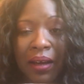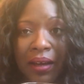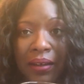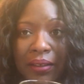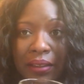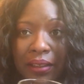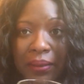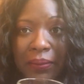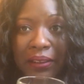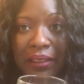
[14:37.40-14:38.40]
I looked at
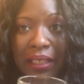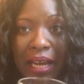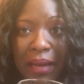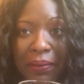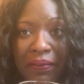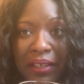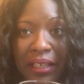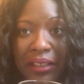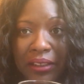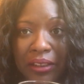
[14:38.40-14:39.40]
him and said, happy
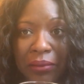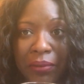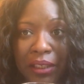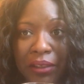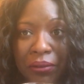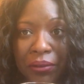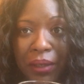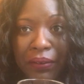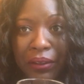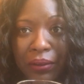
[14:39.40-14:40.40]
vacation to me. Don't you
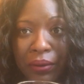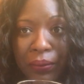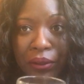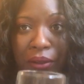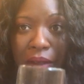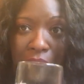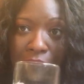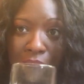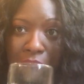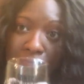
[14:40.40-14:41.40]
have to go to work?
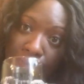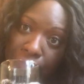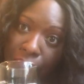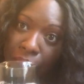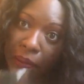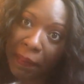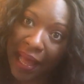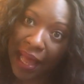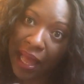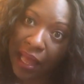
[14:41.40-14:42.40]
Boo,
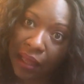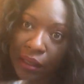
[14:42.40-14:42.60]
bye.